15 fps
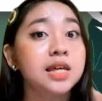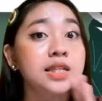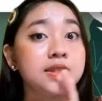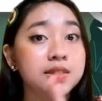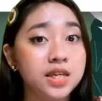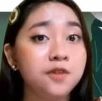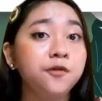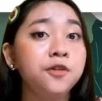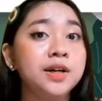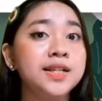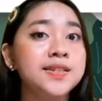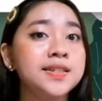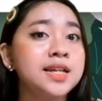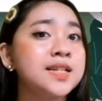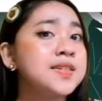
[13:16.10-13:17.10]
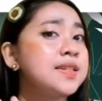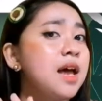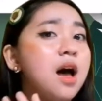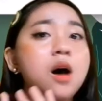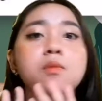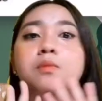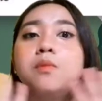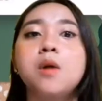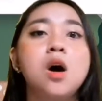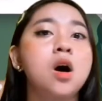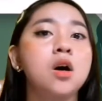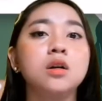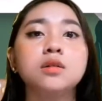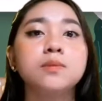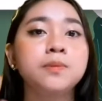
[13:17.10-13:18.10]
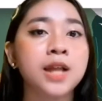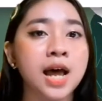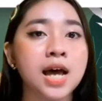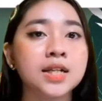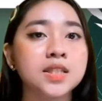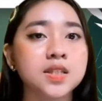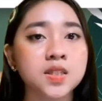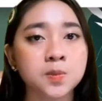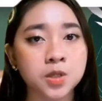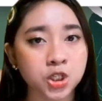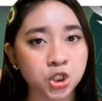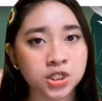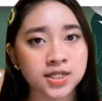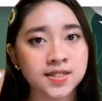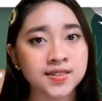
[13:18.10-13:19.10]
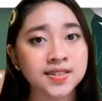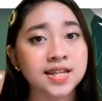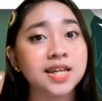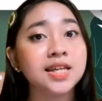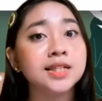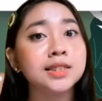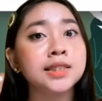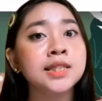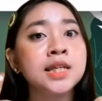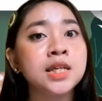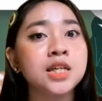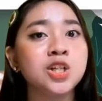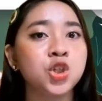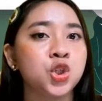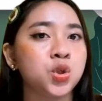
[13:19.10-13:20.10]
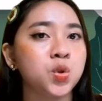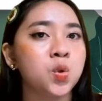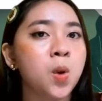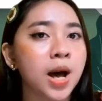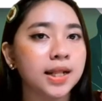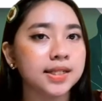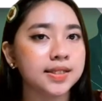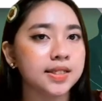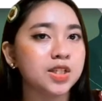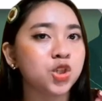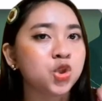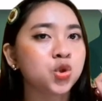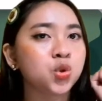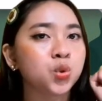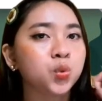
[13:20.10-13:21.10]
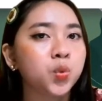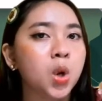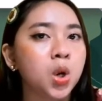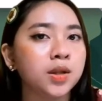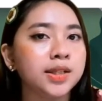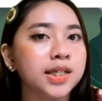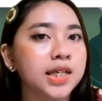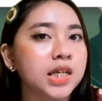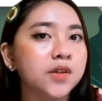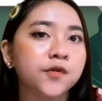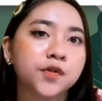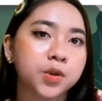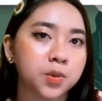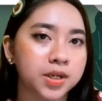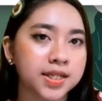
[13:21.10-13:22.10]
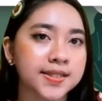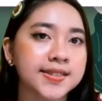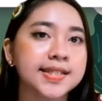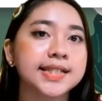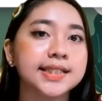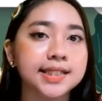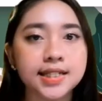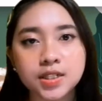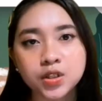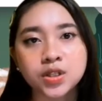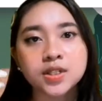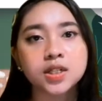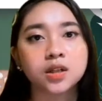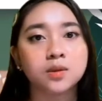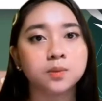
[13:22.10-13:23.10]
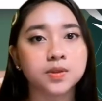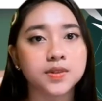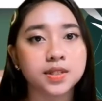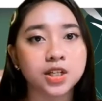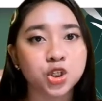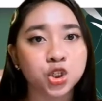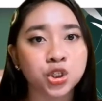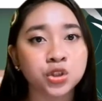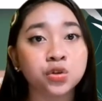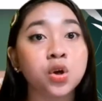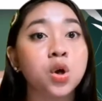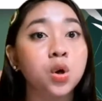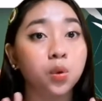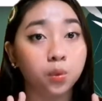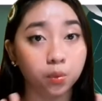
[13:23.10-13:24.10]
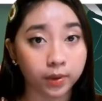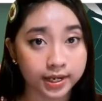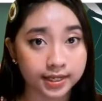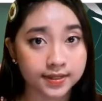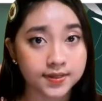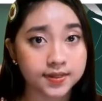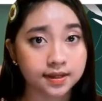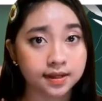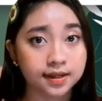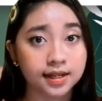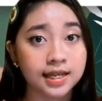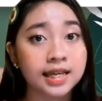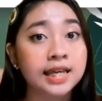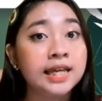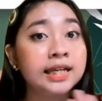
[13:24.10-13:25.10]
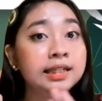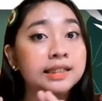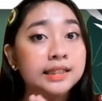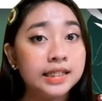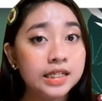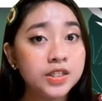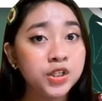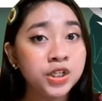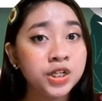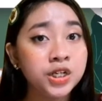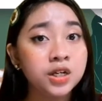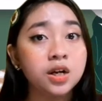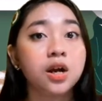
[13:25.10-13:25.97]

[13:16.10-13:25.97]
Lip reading: Differences among plant species in tissue quality strongly influence litter decomposition rates. Litter